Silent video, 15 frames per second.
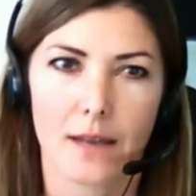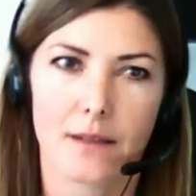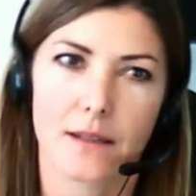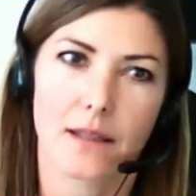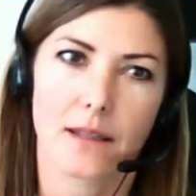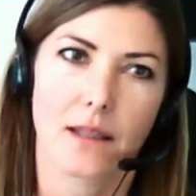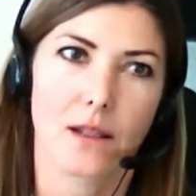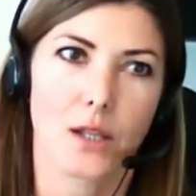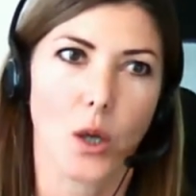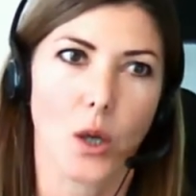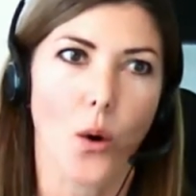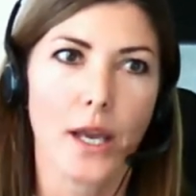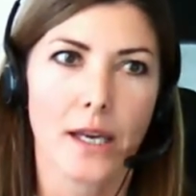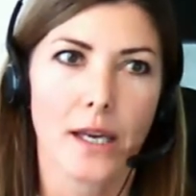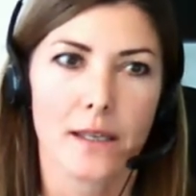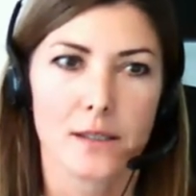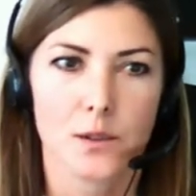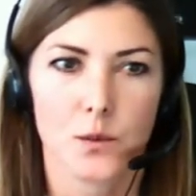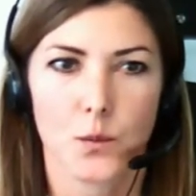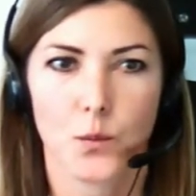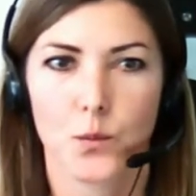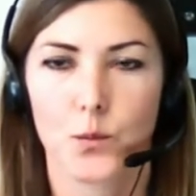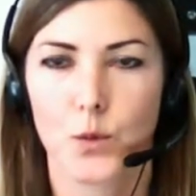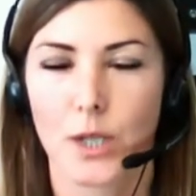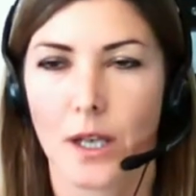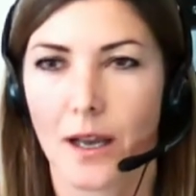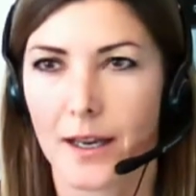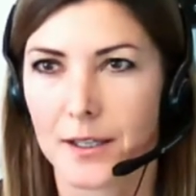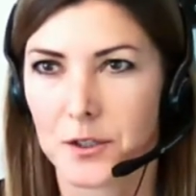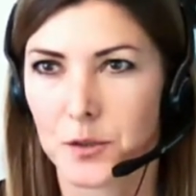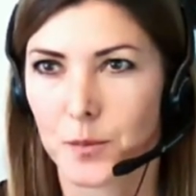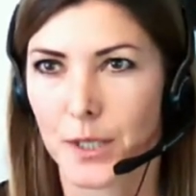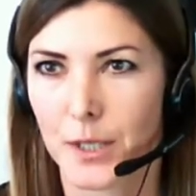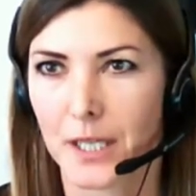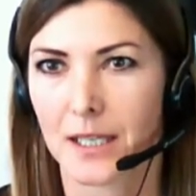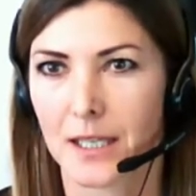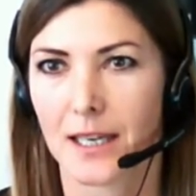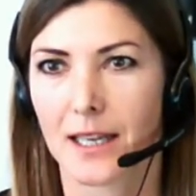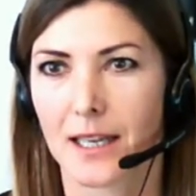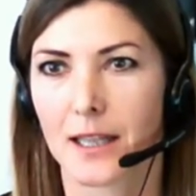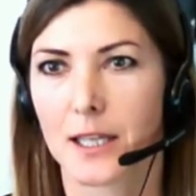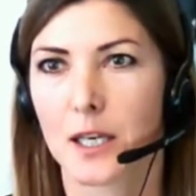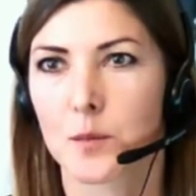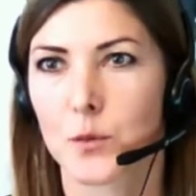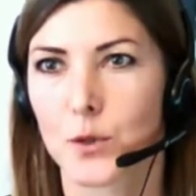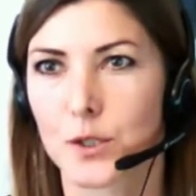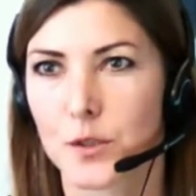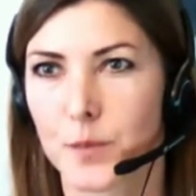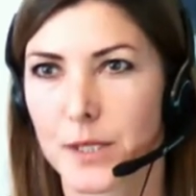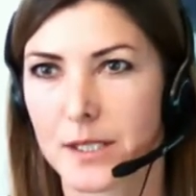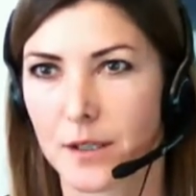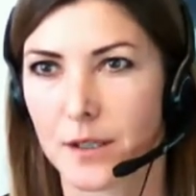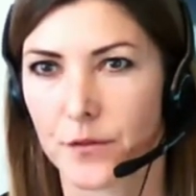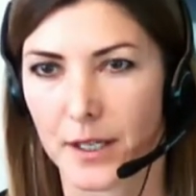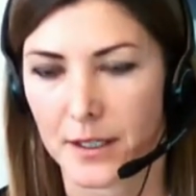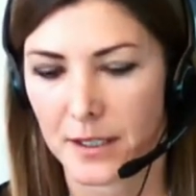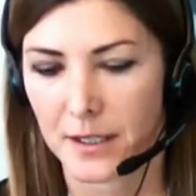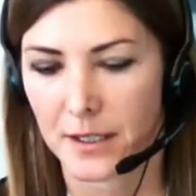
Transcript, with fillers: lawyers would like to be a little more specific.